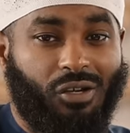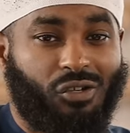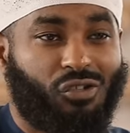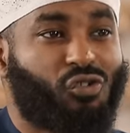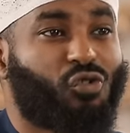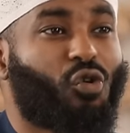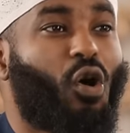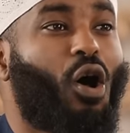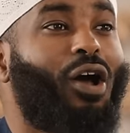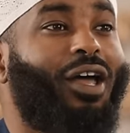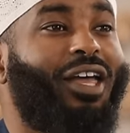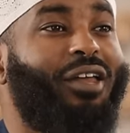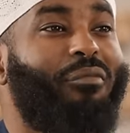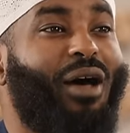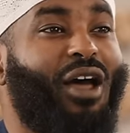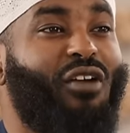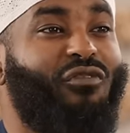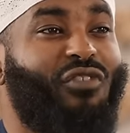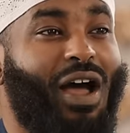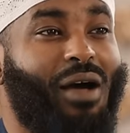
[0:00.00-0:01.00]
strong in
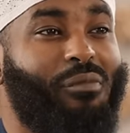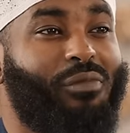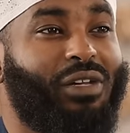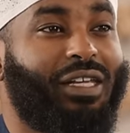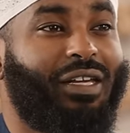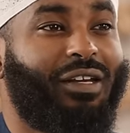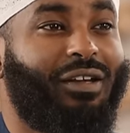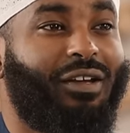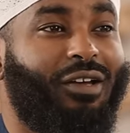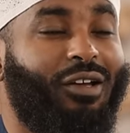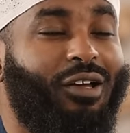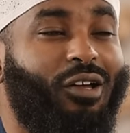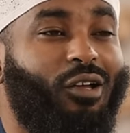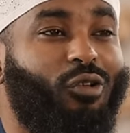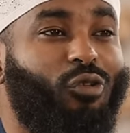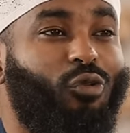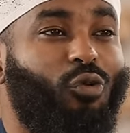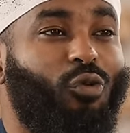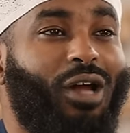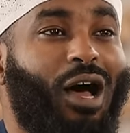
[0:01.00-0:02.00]
my family
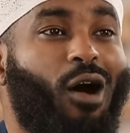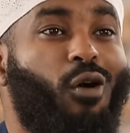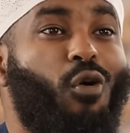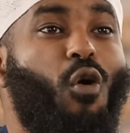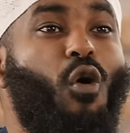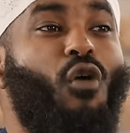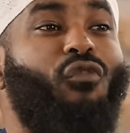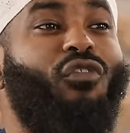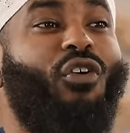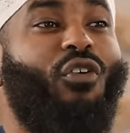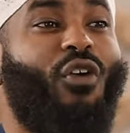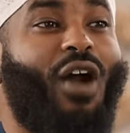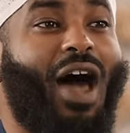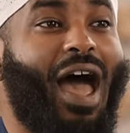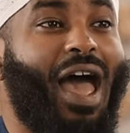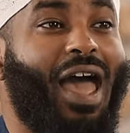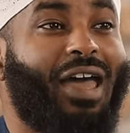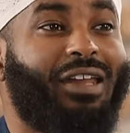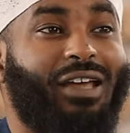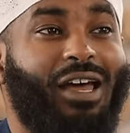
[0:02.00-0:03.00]
do not
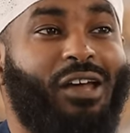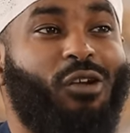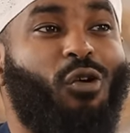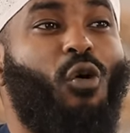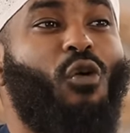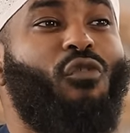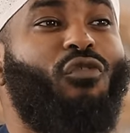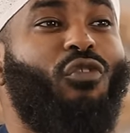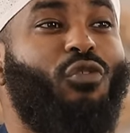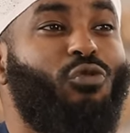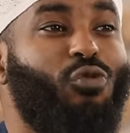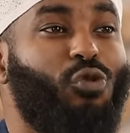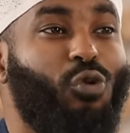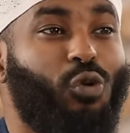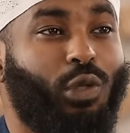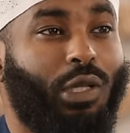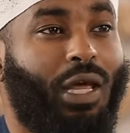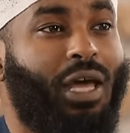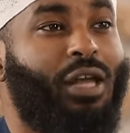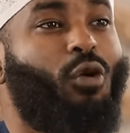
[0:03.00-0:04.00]
override and
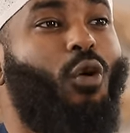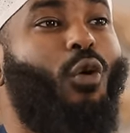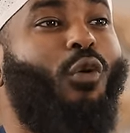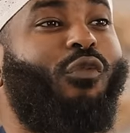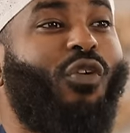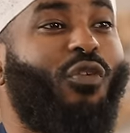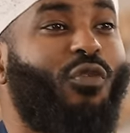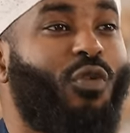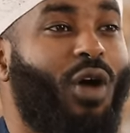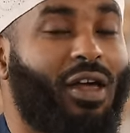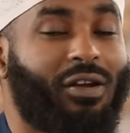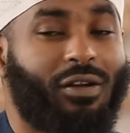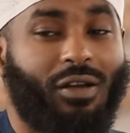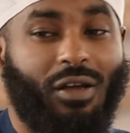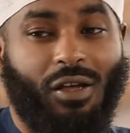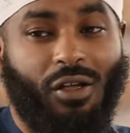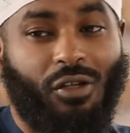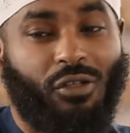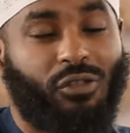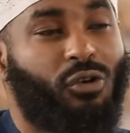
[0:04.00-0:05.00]
overrule and overrun
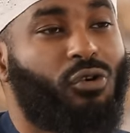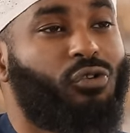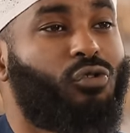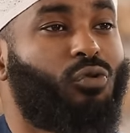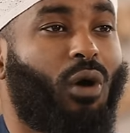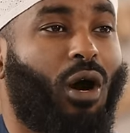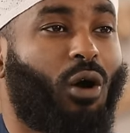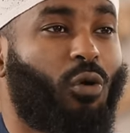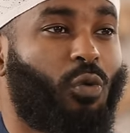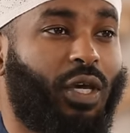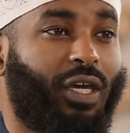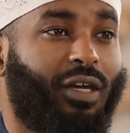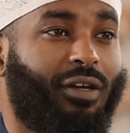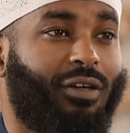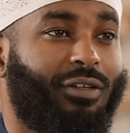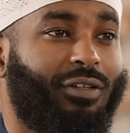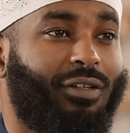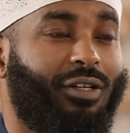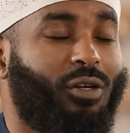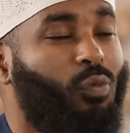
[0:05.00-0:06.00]
those who are weak.
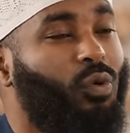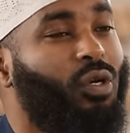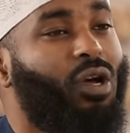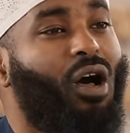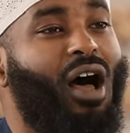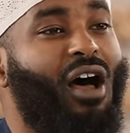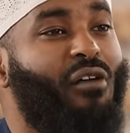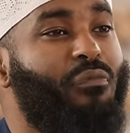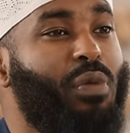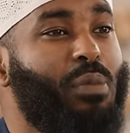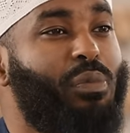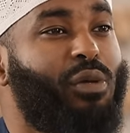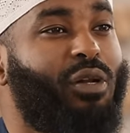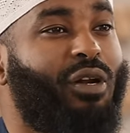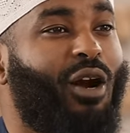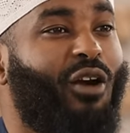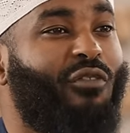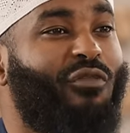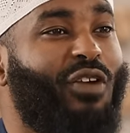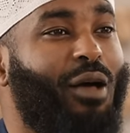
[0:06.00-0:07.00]
We all have people
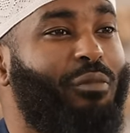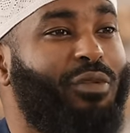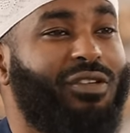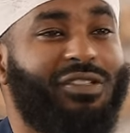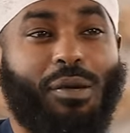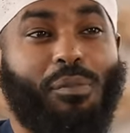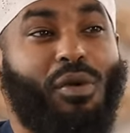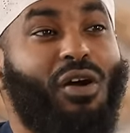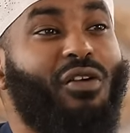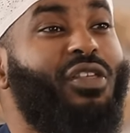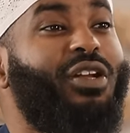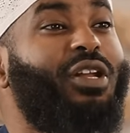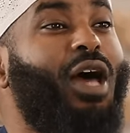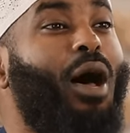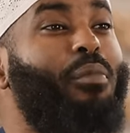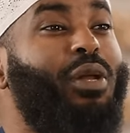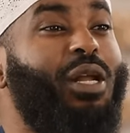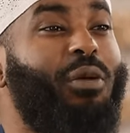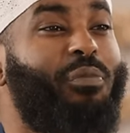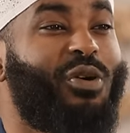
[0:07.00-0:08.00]
in our family. Some are the
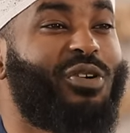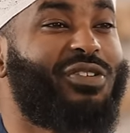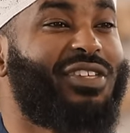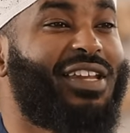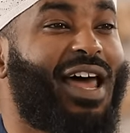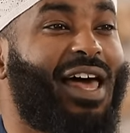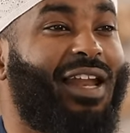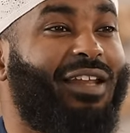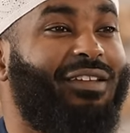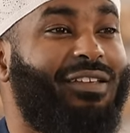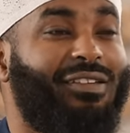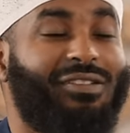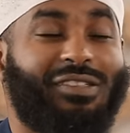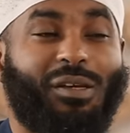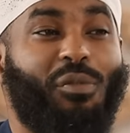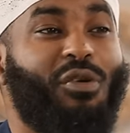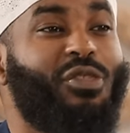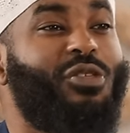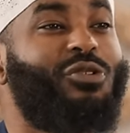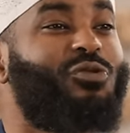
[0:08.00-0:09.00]
dominant personalities,
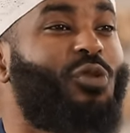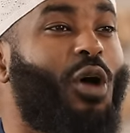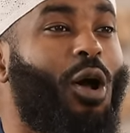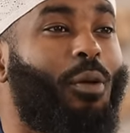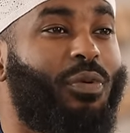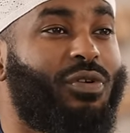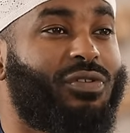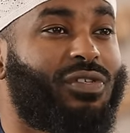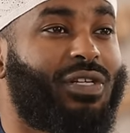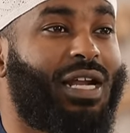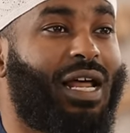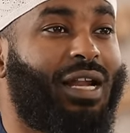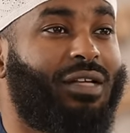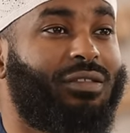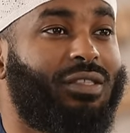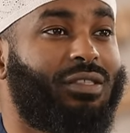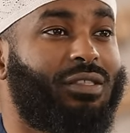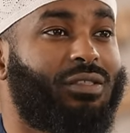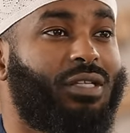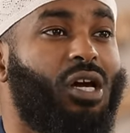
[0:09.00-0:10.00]
some are the strong
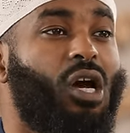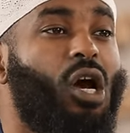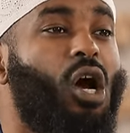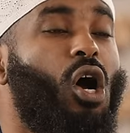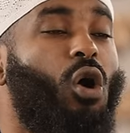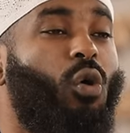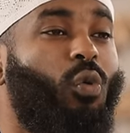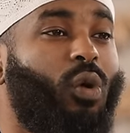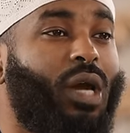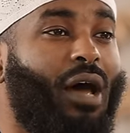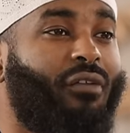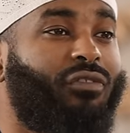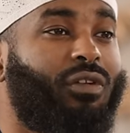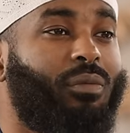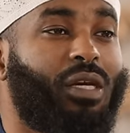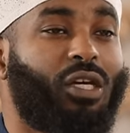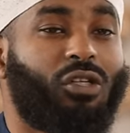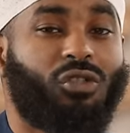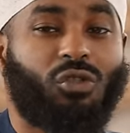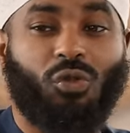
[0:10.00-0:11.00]
personalities. We have to
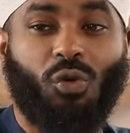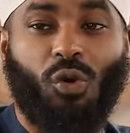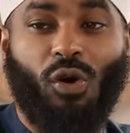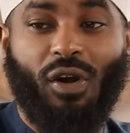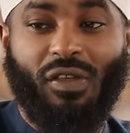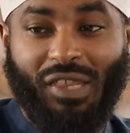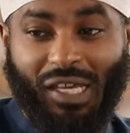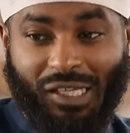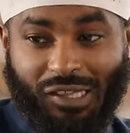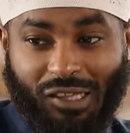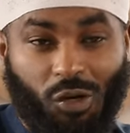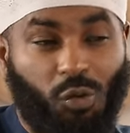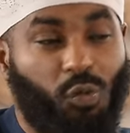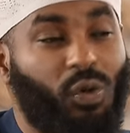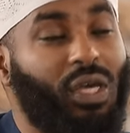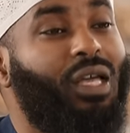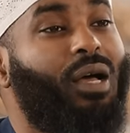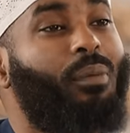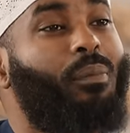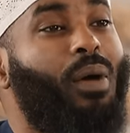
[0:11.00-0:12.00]
make sure that the
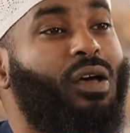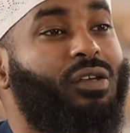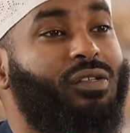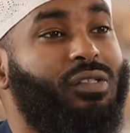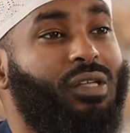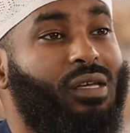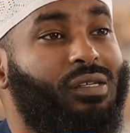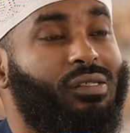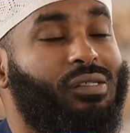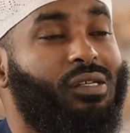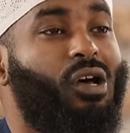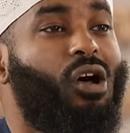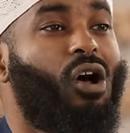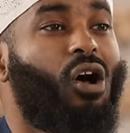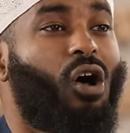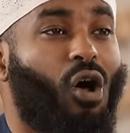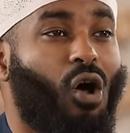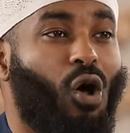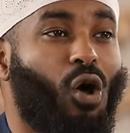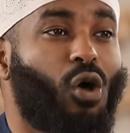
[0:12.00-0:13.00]
weak amongst us
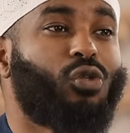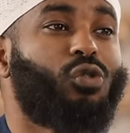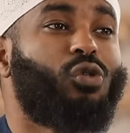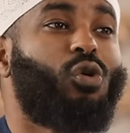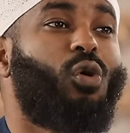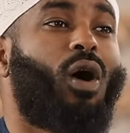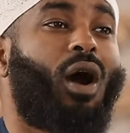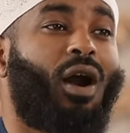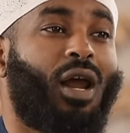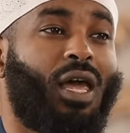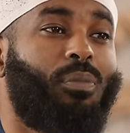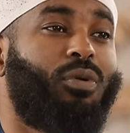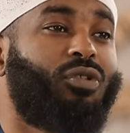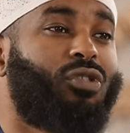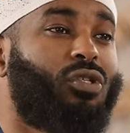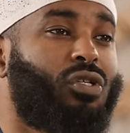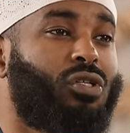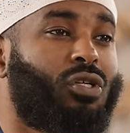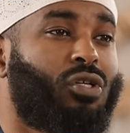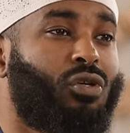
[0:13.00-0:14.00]
also are able
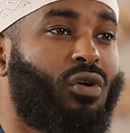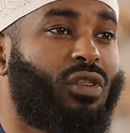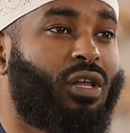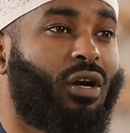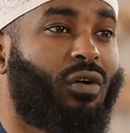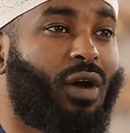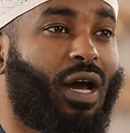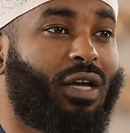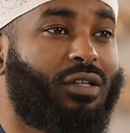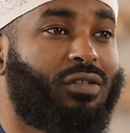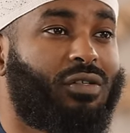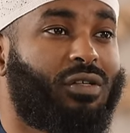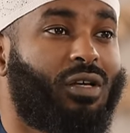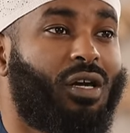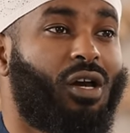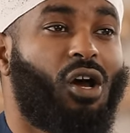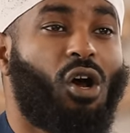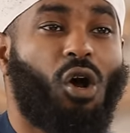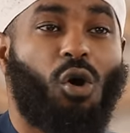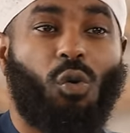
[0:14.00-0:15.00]
to secure their rights.
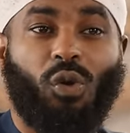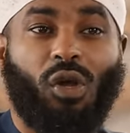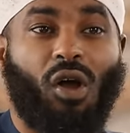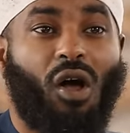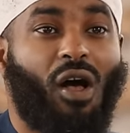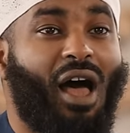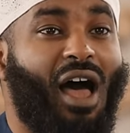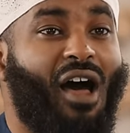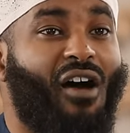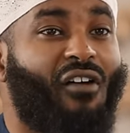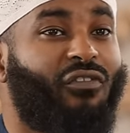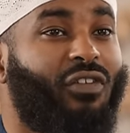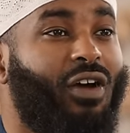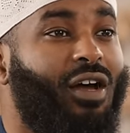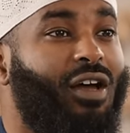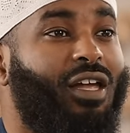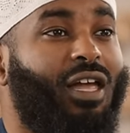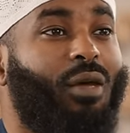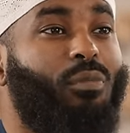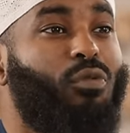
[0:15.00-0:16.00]
We all have
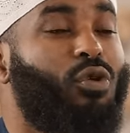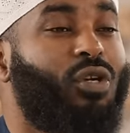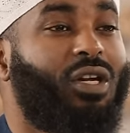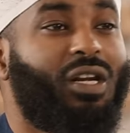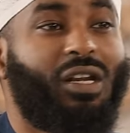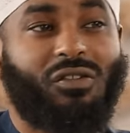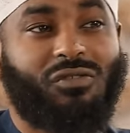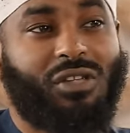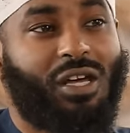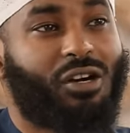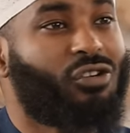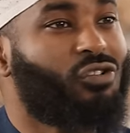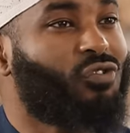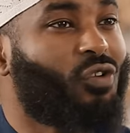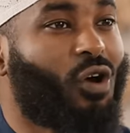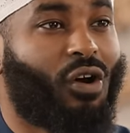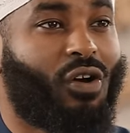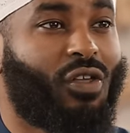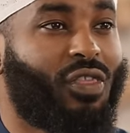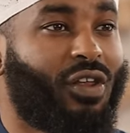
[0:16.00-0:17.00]
communities that are
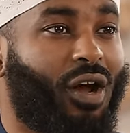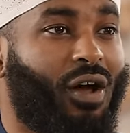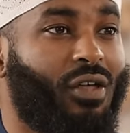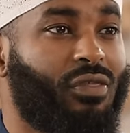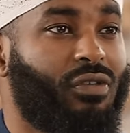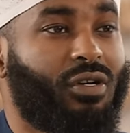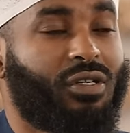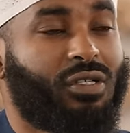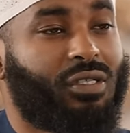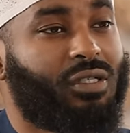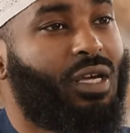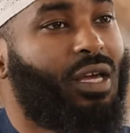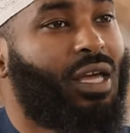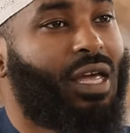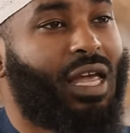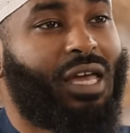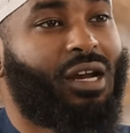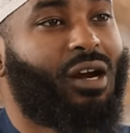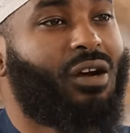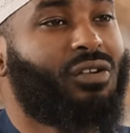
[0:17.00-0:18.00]
stronger than others
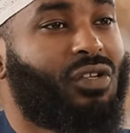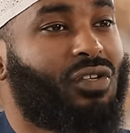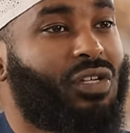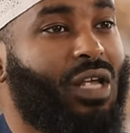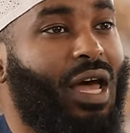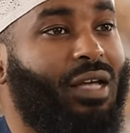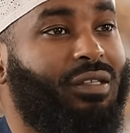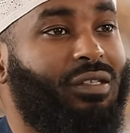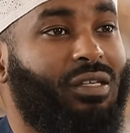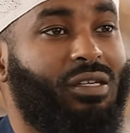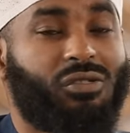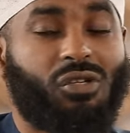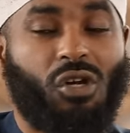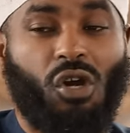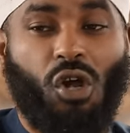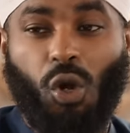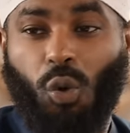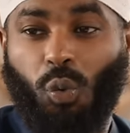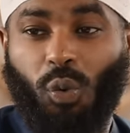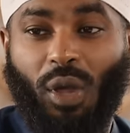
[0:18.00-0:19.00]
in our societies.
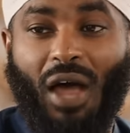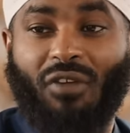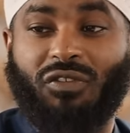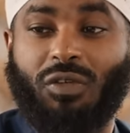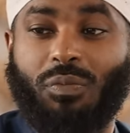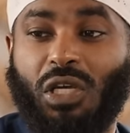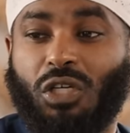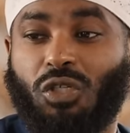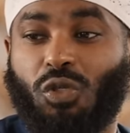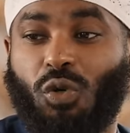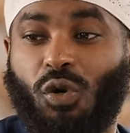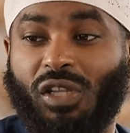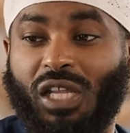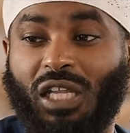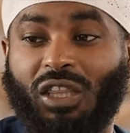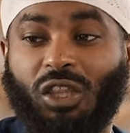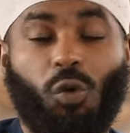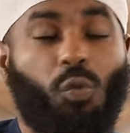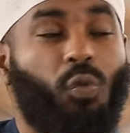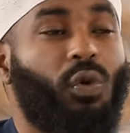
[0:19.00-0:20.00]
We have to make sure
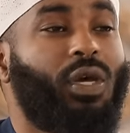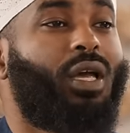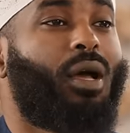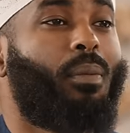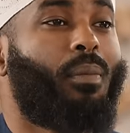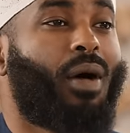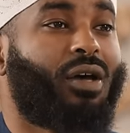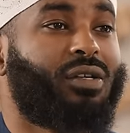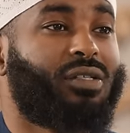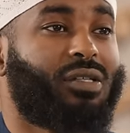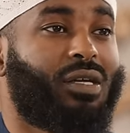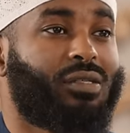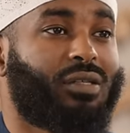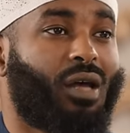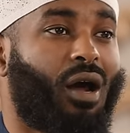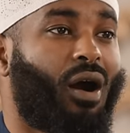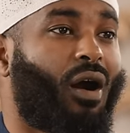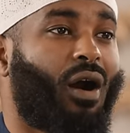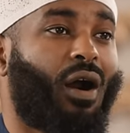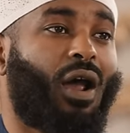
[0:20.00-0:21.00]
that the weak amongst us
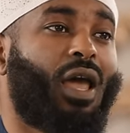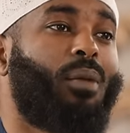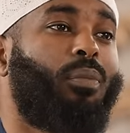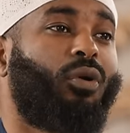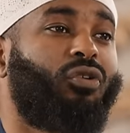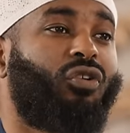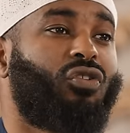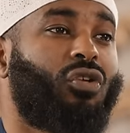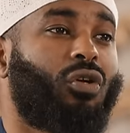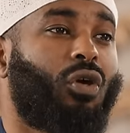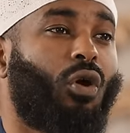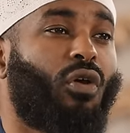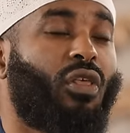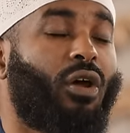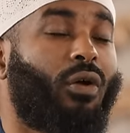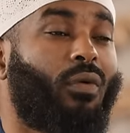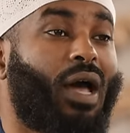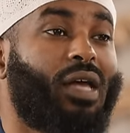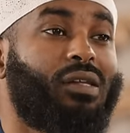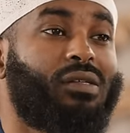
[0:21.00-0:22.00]
are able to secure
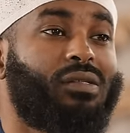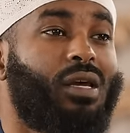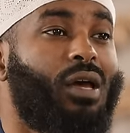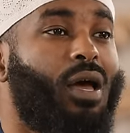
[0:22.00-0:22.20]
their rights.